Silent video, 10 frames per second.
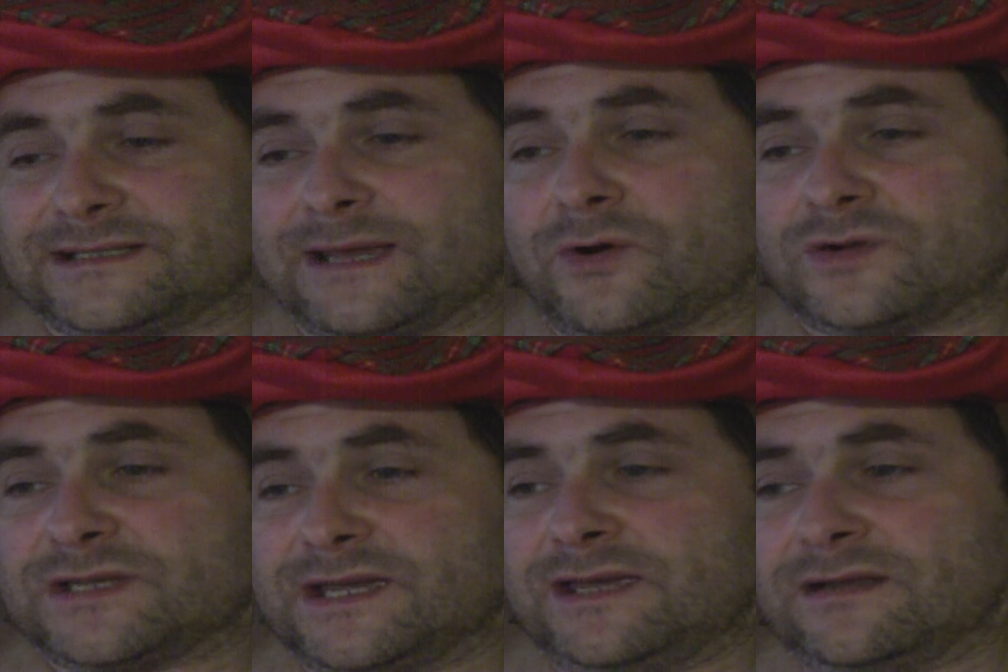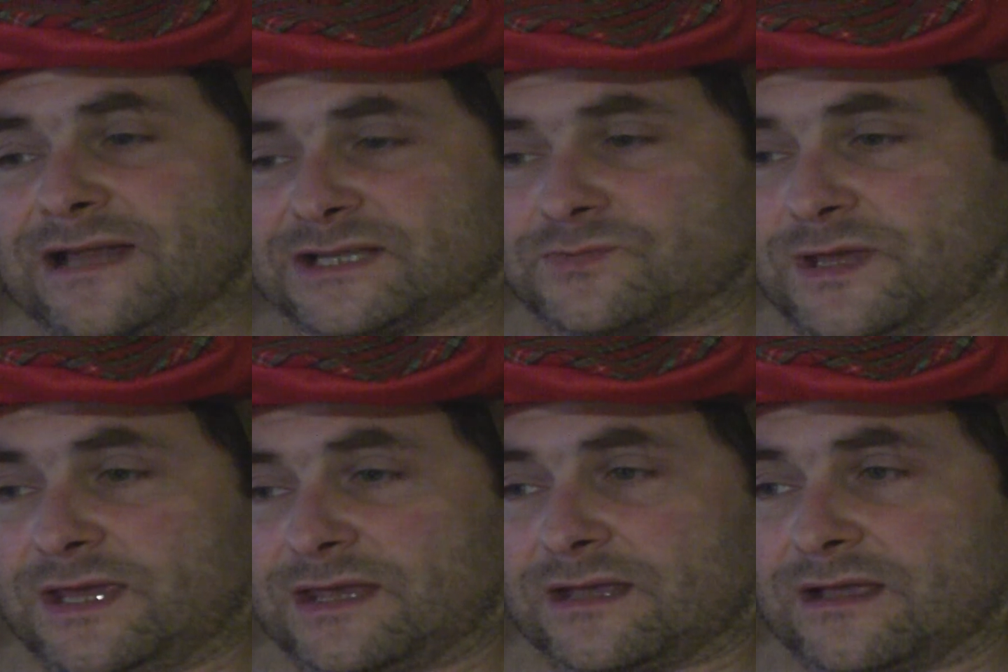its MOT last
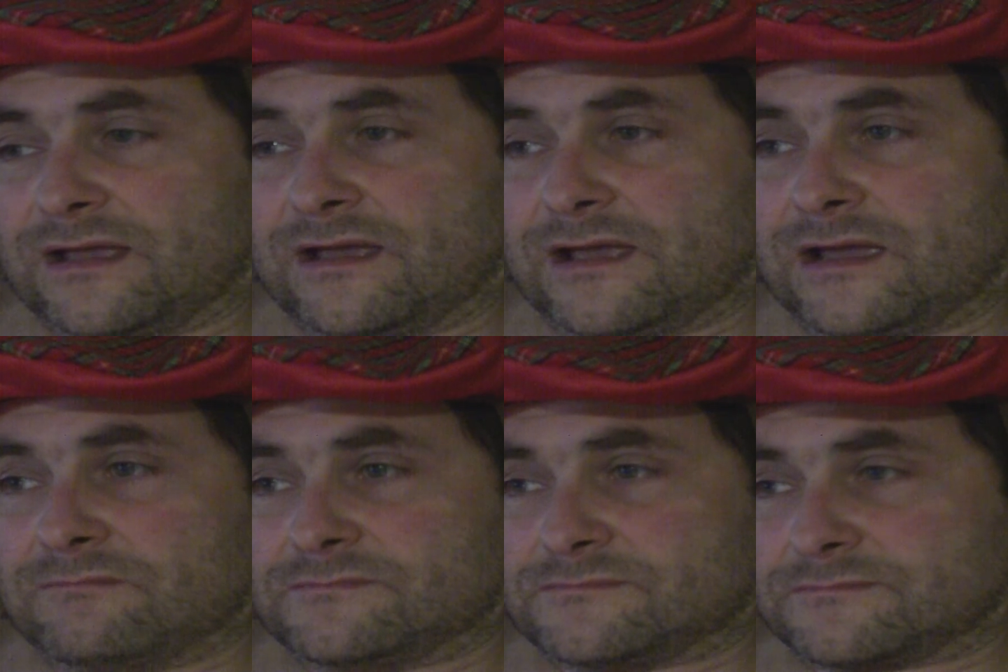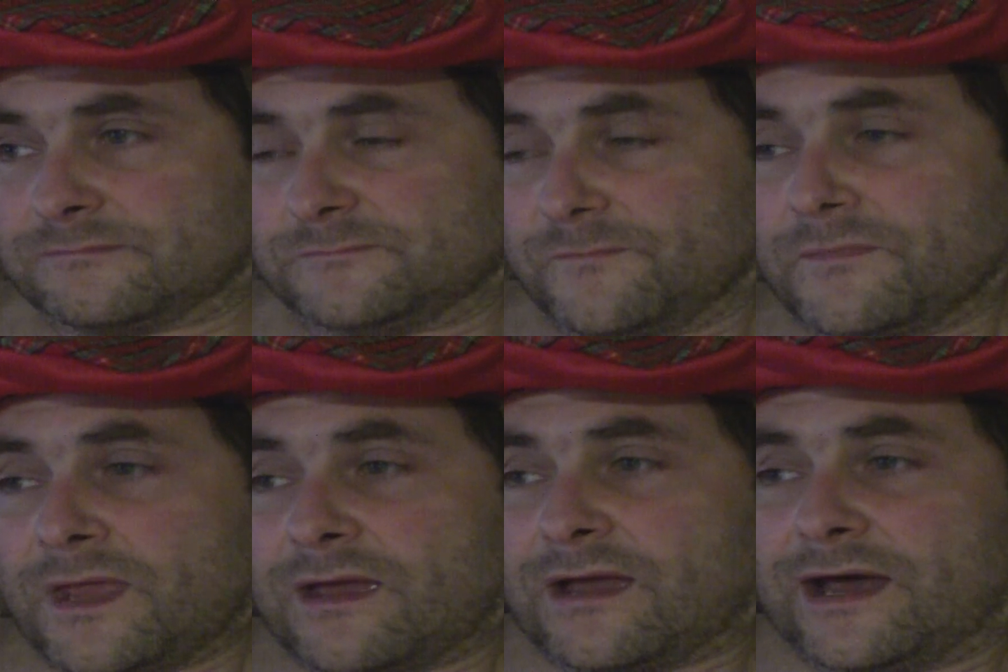week, and
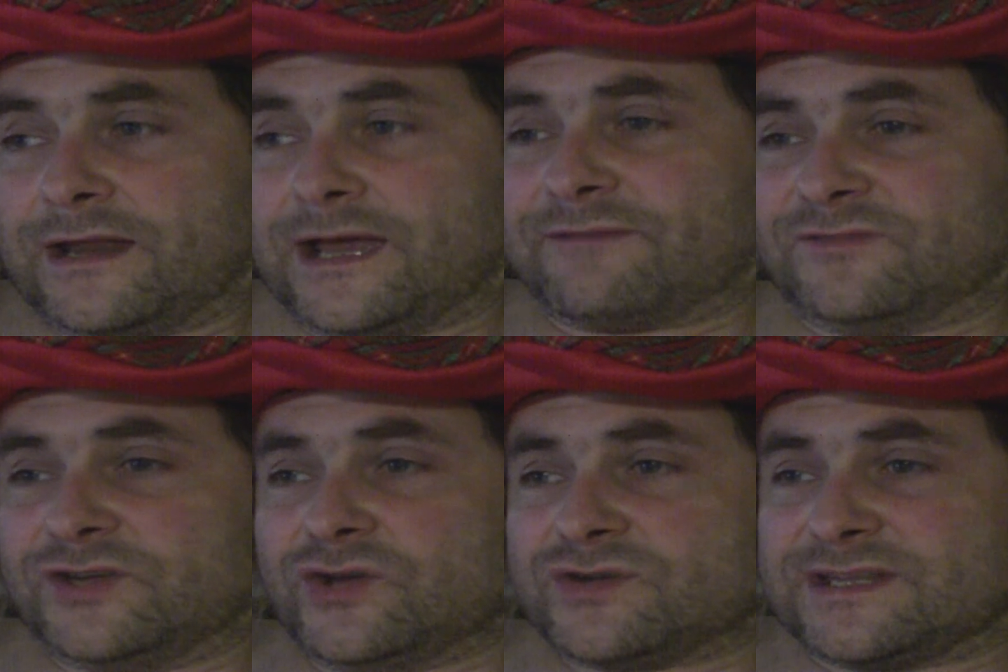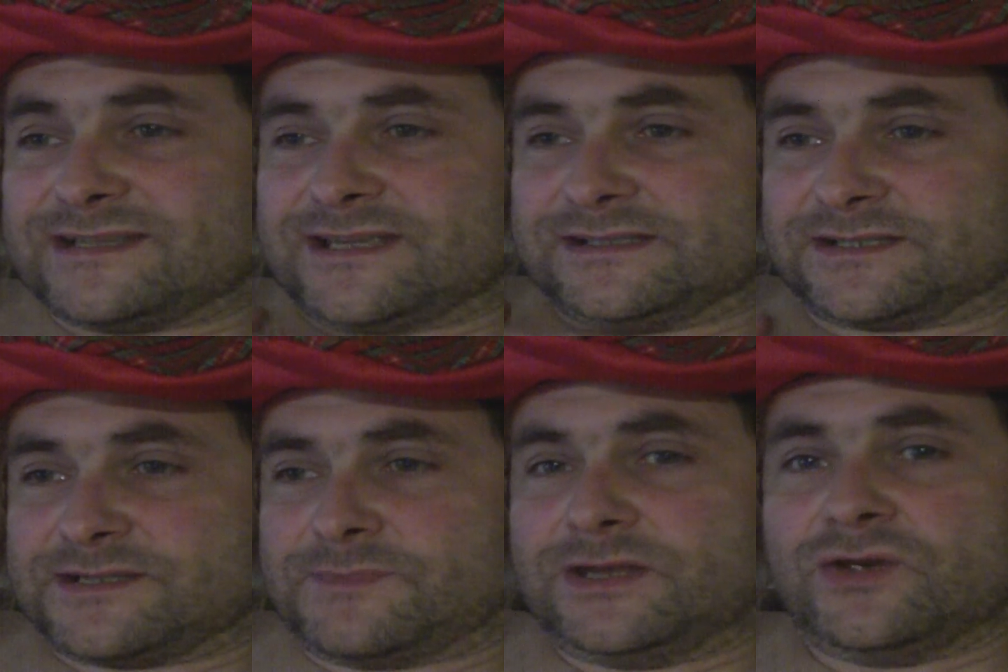I haven't used it since
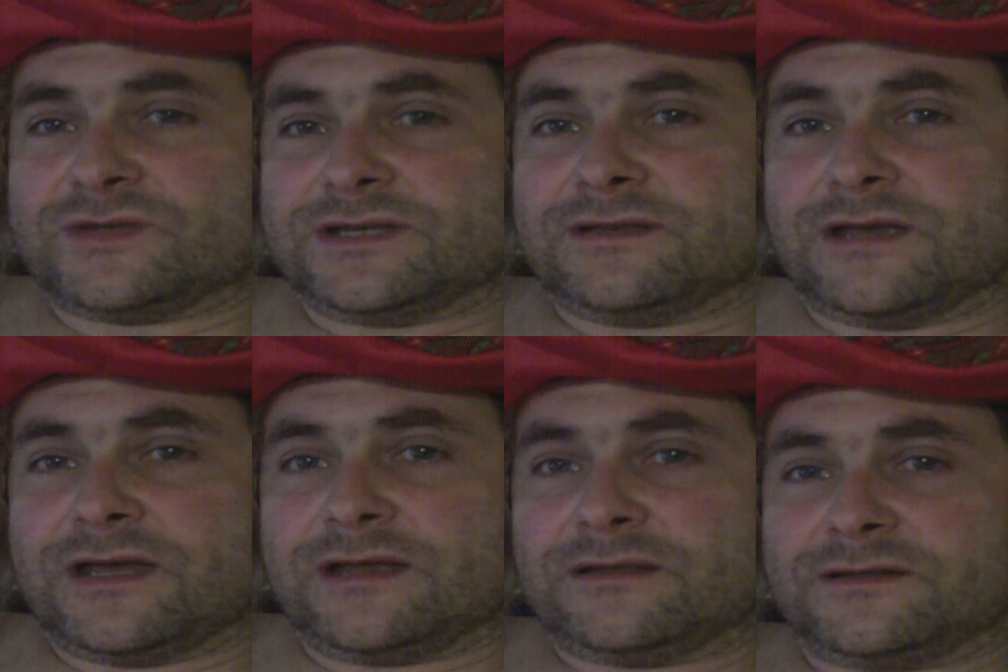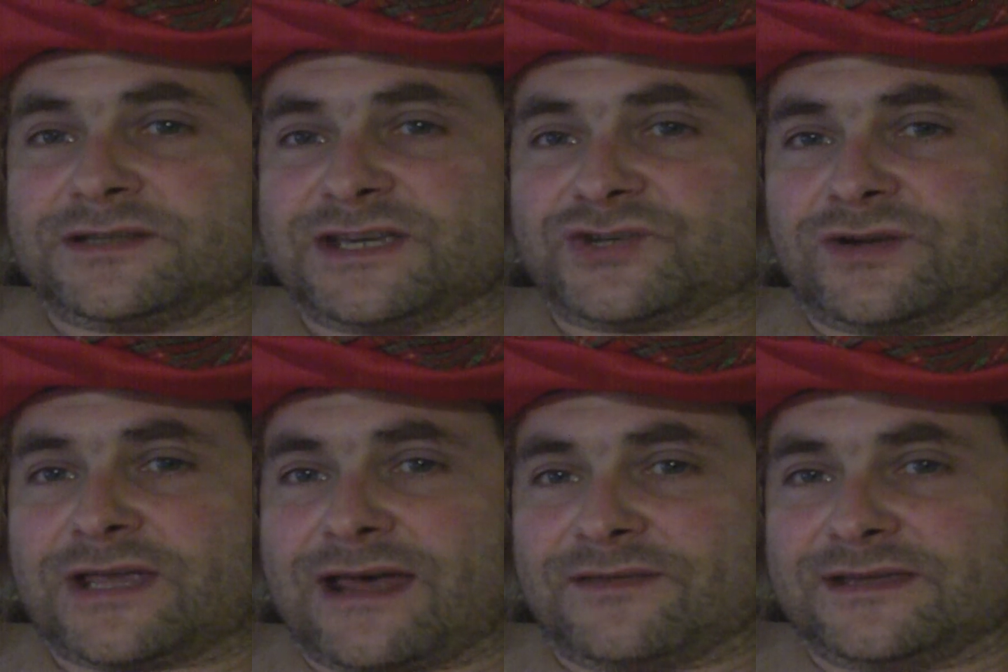because I've been using the Citroen,
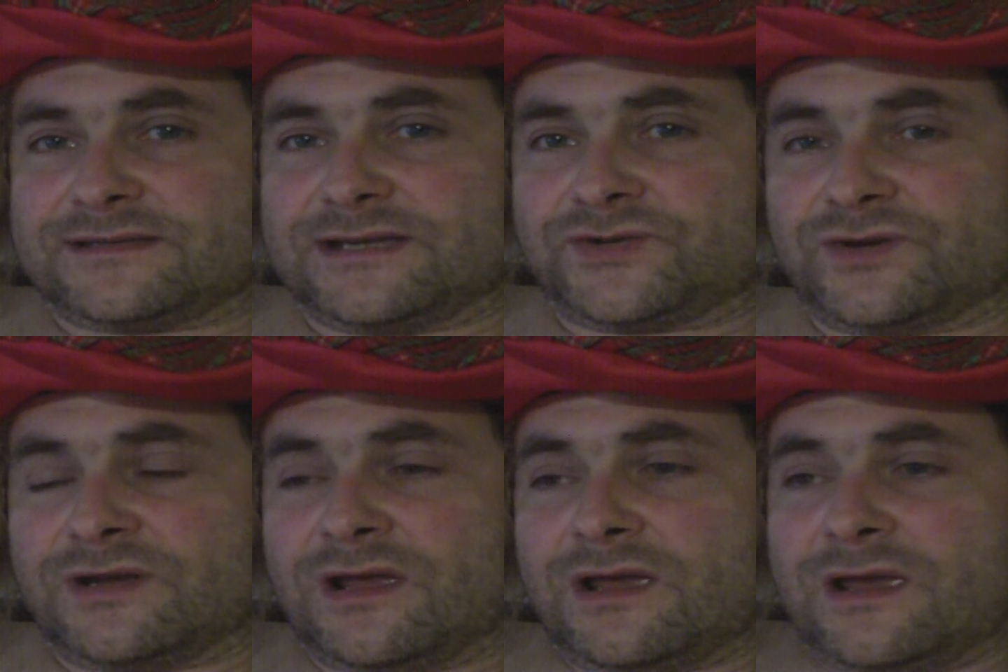Cathy's Citroen.